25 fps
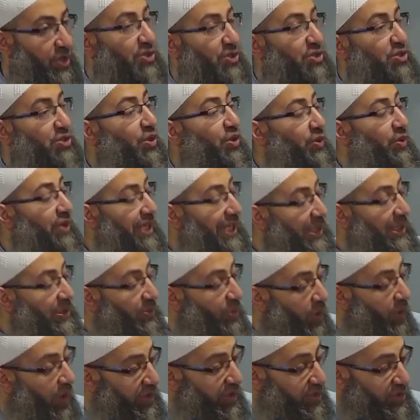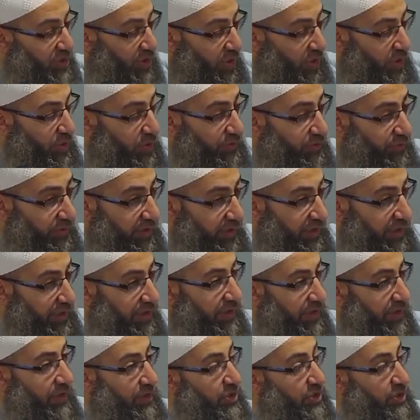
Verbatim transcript: So he walks over